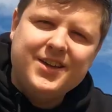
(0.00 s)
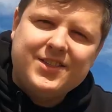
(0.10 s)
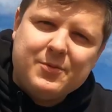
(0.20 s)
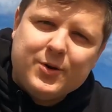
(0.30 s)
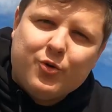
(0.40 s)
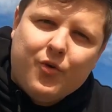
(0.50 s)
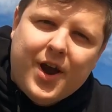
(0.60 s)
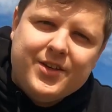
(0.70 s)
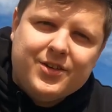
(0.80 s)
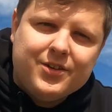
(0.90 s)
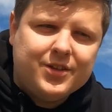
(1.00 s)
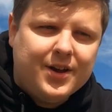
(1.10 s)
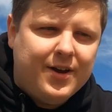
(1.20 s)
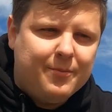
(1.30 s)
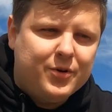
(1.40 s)
Some of the craziest
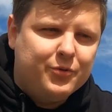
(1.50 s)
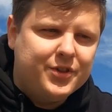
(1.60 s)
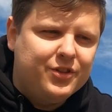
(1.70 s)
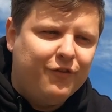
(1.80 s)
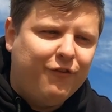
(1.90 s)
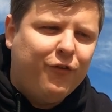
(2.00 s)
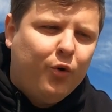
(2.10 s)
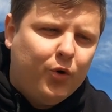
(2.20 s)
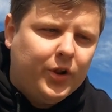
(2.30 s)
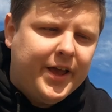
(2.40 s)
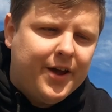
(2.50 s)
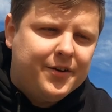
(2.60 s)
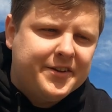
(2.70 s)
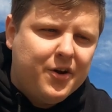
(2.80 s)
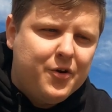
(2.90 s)
stuff happened was in the
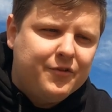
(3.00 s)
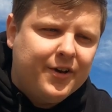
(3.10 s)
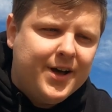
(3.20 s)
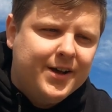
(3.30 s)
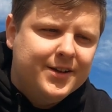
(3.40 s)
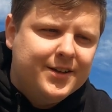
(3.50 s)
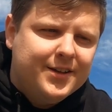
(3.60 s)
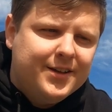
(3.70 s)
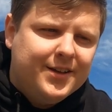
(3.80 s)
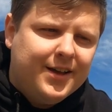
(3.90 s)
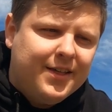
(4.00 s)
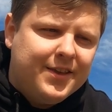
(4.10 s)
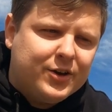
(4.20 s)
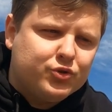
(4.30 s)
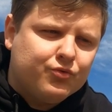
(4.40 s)
fallout over
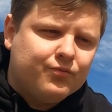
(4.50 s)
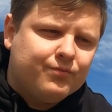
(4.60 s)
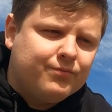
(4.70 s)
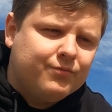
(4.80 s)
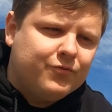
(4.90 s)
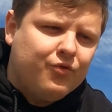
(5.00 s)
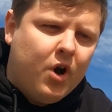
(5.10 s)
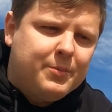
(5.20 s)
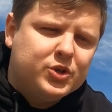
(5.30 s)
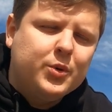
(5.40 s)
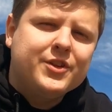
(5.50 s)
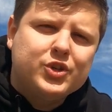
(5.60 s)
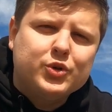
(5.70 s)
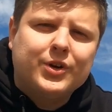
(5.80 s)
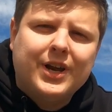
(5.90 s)
the actual right between the
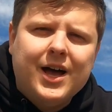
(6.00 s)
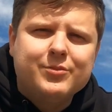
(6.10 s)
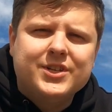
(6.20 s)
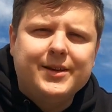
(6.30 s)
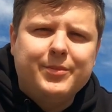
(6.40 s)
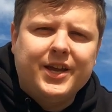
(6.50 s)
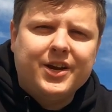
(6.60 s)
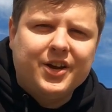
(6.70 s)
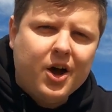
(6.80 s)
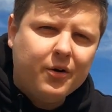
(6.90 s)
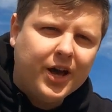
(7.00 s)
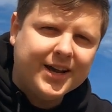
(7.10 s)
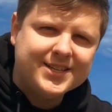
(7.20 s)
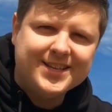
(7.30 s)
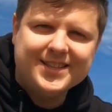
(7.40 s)
two clubs, Olympic and Hakoah.
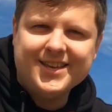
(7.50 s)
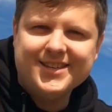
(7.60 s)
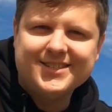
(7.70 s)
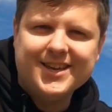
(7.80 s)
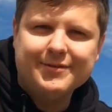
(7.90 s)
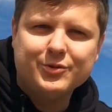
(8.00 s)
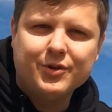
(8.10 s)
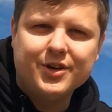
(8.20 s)
Like I said, these teams